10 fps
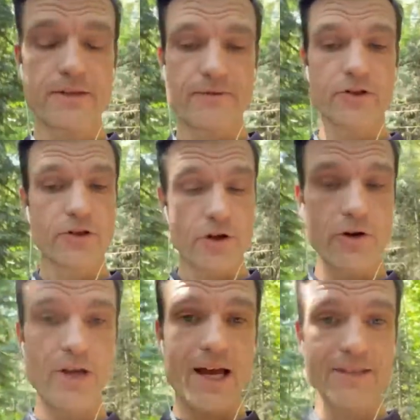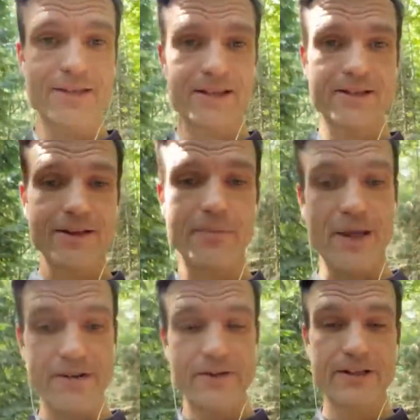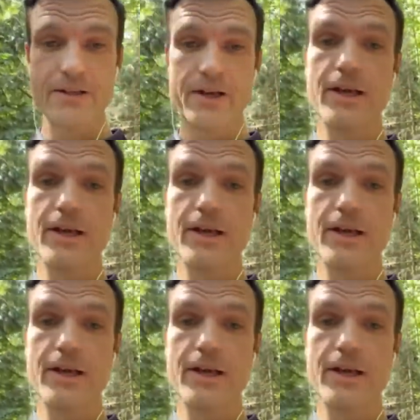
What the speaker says: for sure has its benefits.